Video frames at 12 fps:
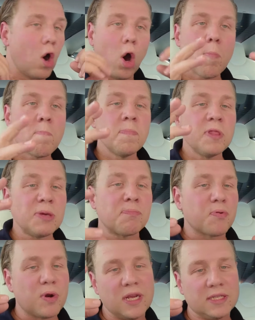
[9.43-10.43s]

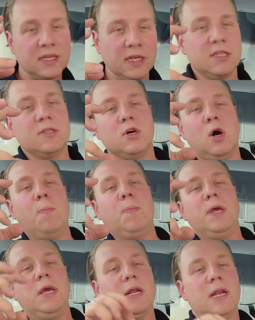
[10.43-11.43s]
omnipresent
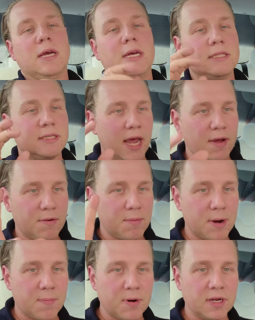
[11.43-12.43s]
topic, like it's
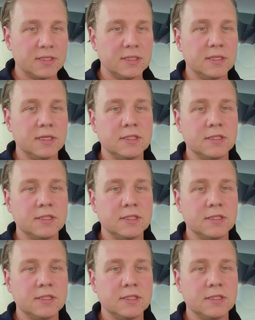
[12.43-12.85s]
everywhere present.